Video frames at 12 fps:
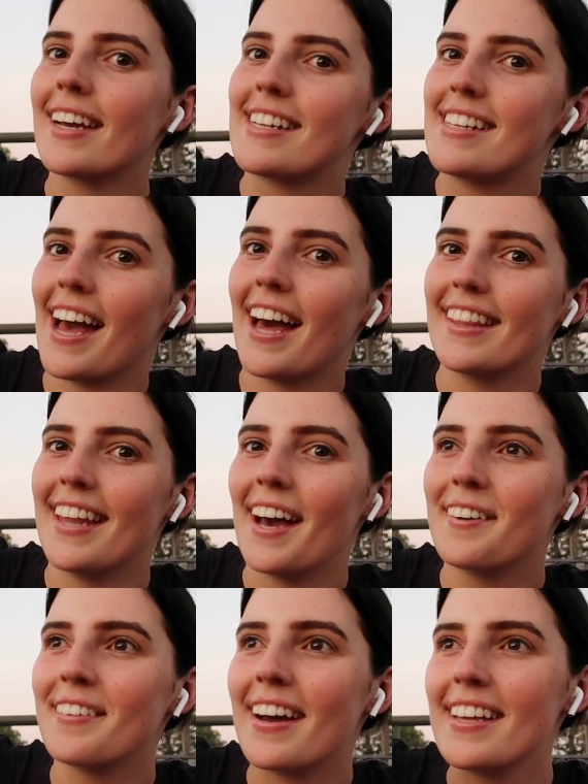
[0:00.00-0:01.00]
like down
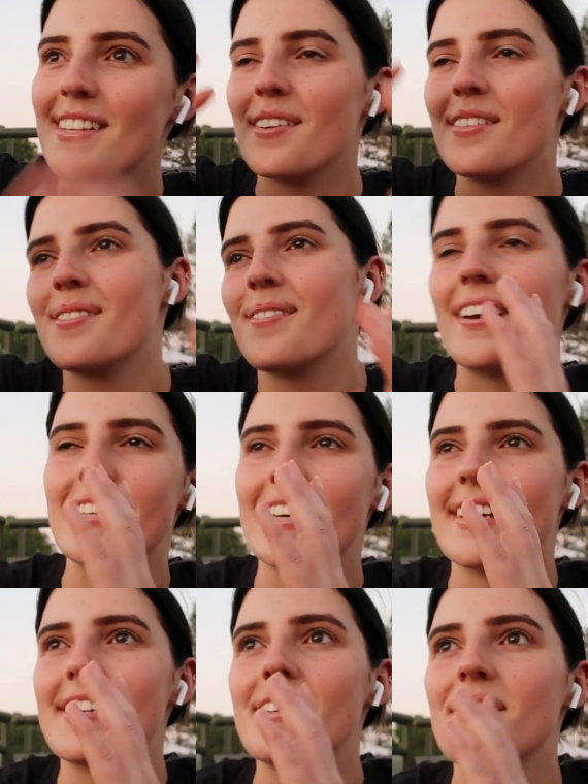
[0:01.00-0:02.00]
that way, so it was
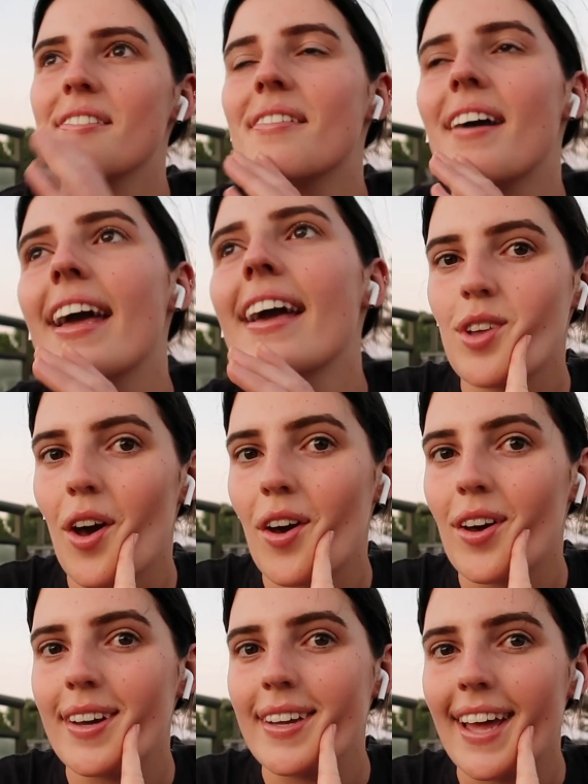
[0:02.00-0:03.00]
facing a different way.
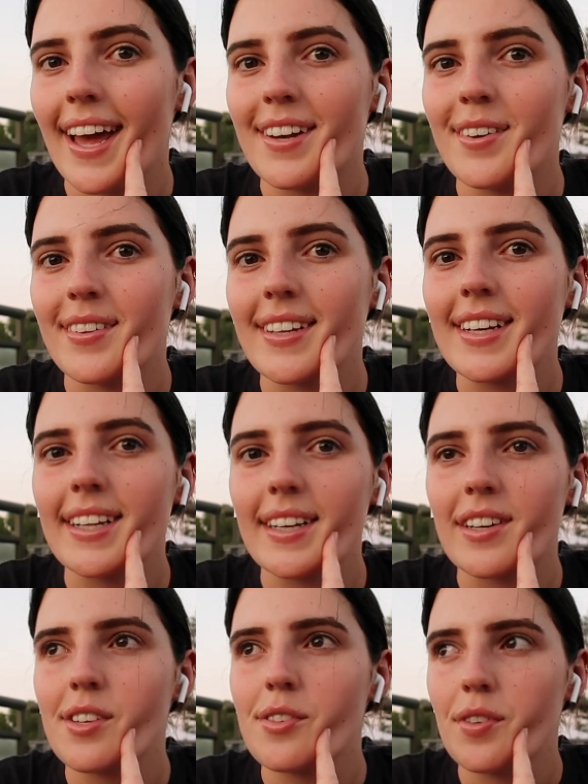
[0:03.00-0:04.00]
So yeah, not the
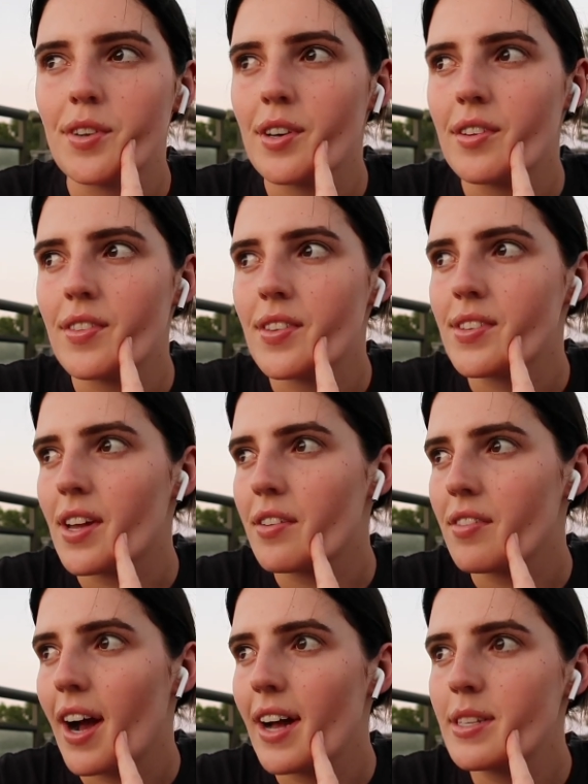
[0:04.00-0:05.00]
clearest view of the
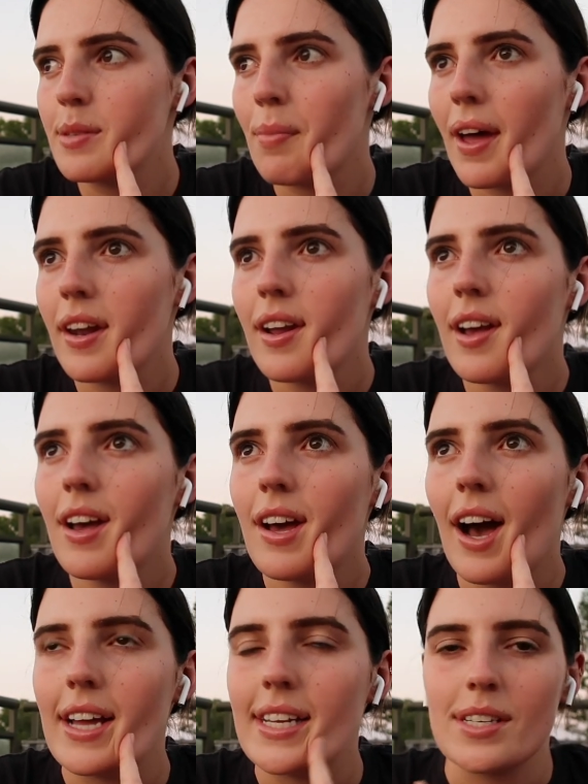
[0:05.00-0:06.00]
sunrise, but
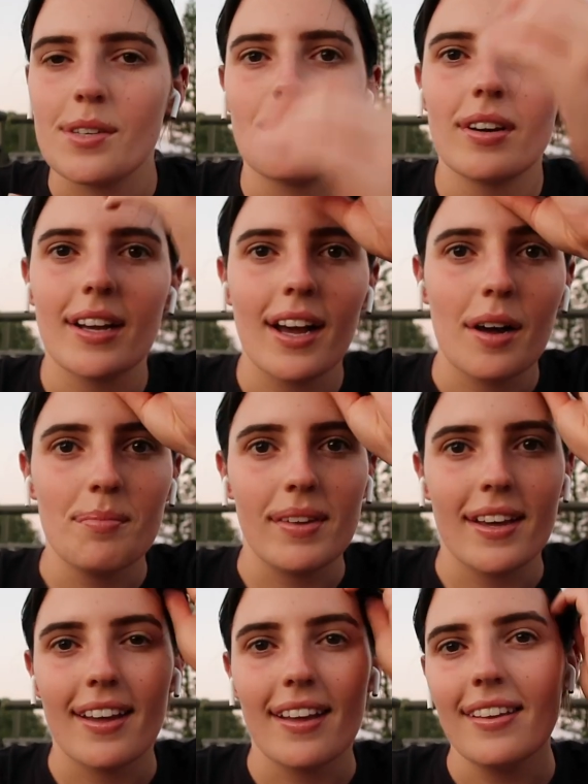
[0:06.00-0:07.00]
I didn't want to come
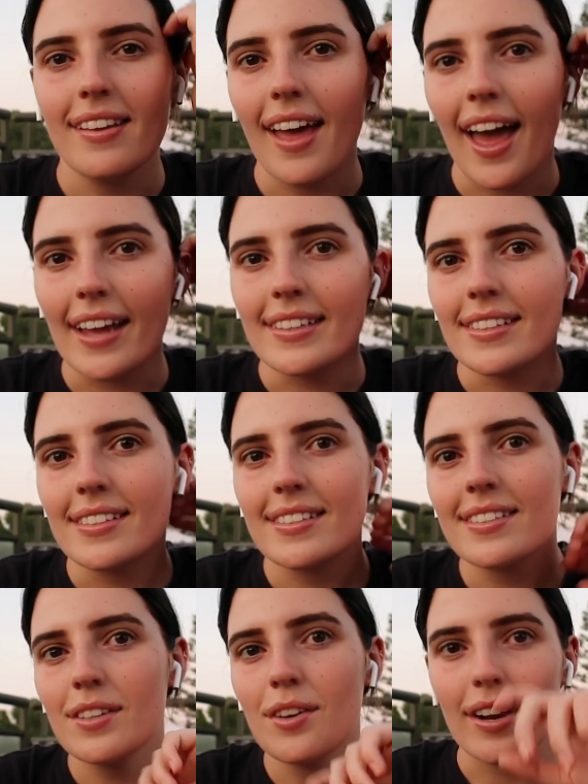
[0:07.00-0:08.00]
here and
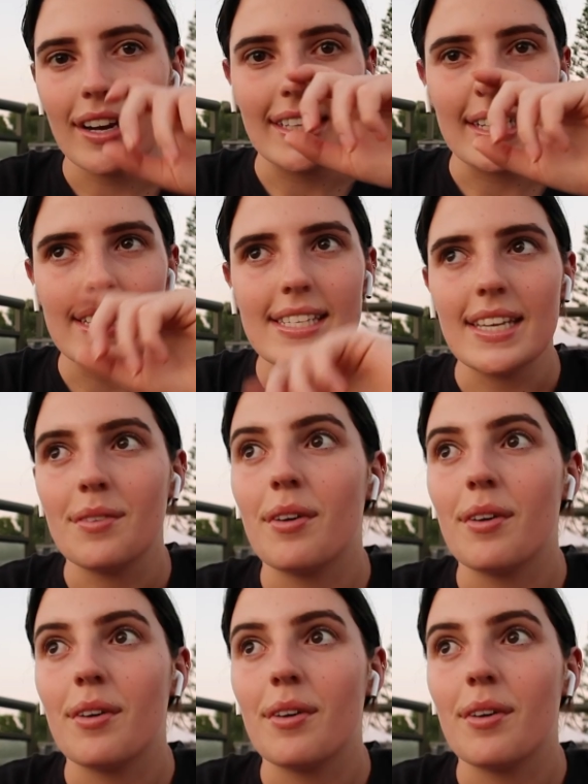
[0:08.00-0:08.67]
not at least see